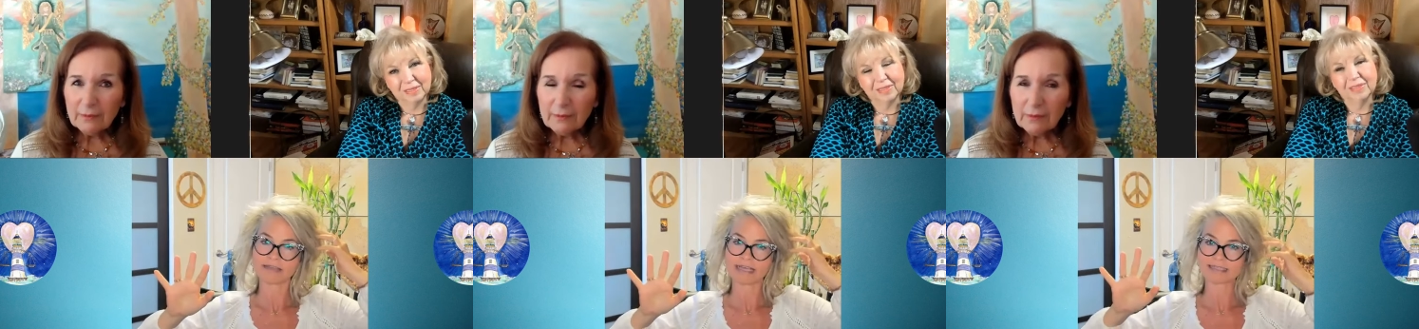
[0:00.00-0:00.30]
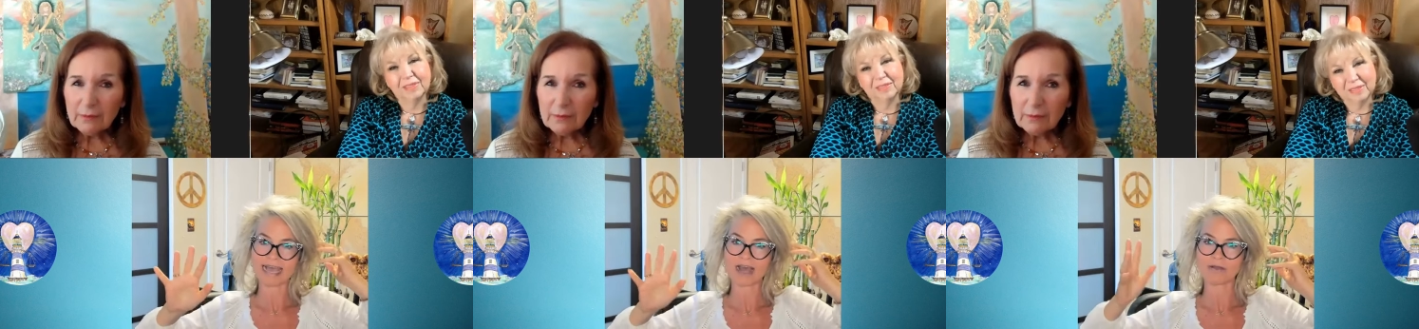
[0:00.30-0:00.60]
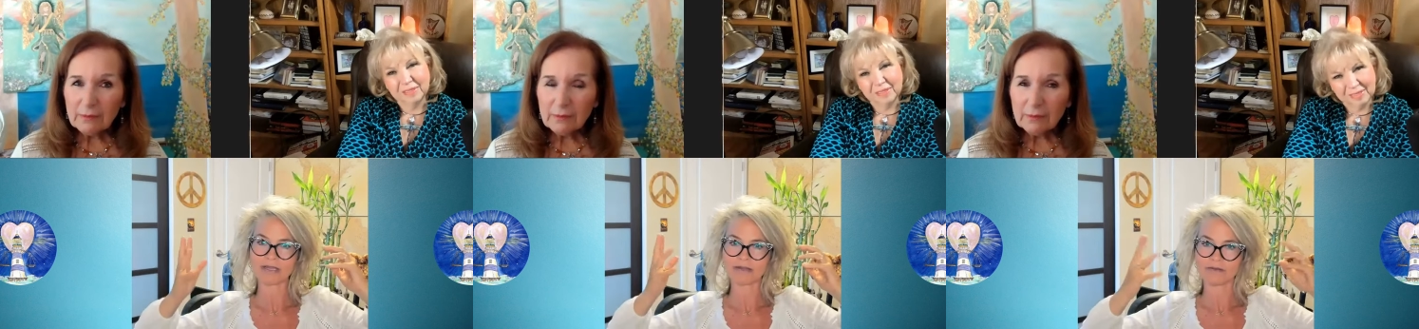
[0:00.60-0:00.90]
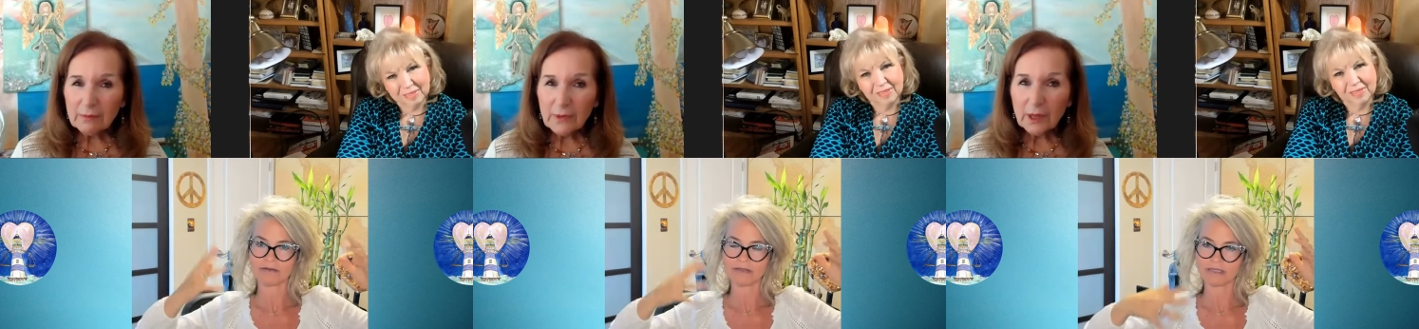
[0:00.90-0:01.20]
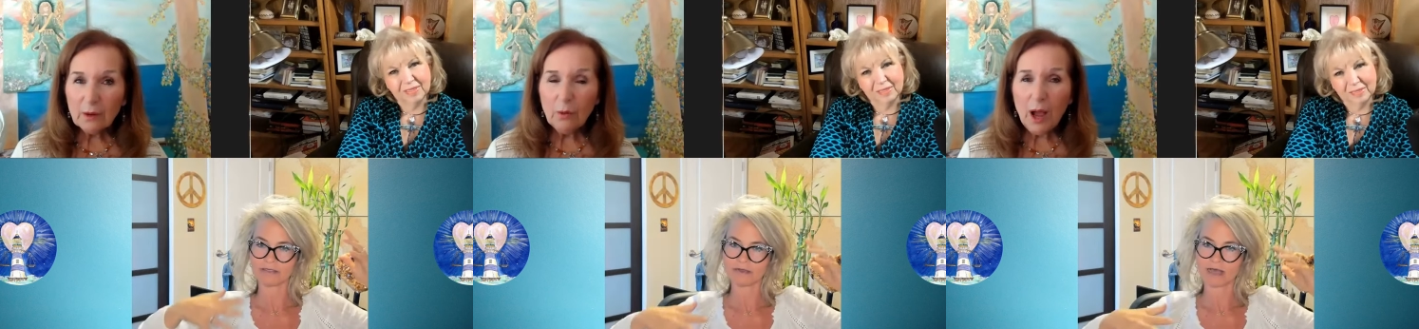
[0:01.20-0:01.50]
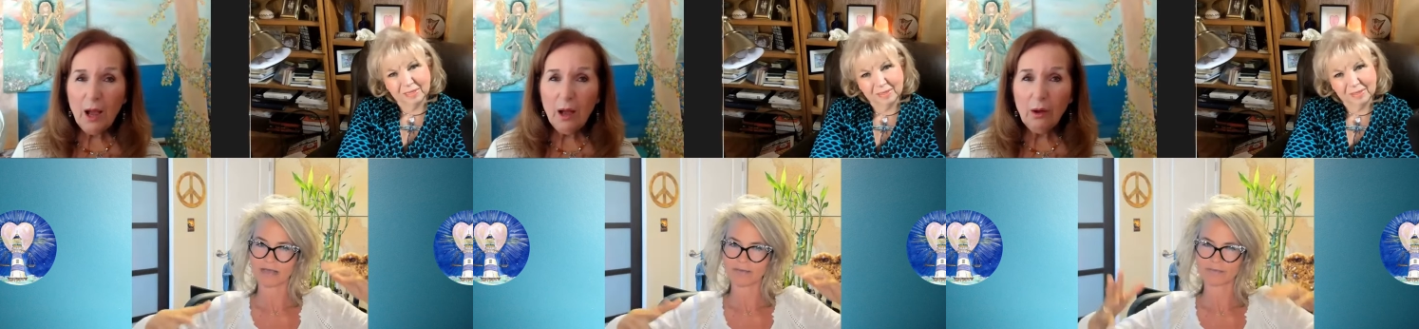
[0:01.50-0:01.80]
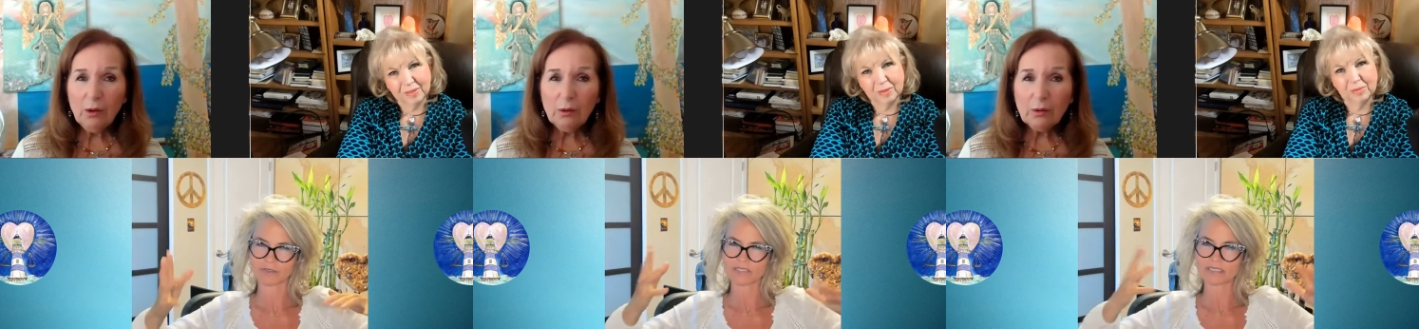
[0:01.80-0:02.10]
Speaker 1: That's how it it I
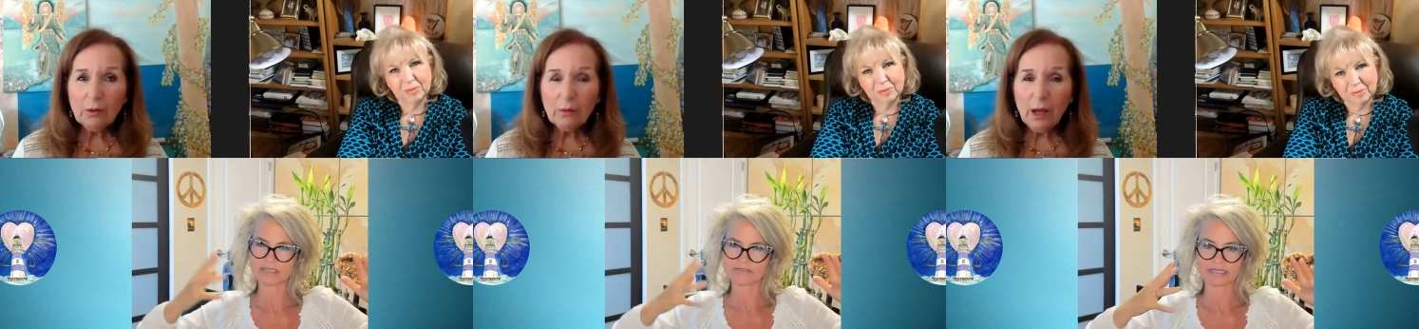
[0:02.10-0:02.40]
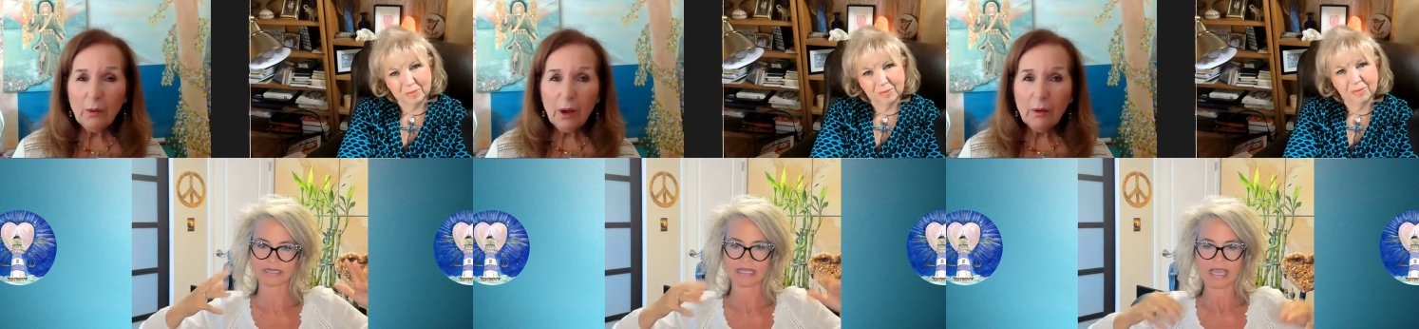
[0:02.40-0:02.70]
perceived it.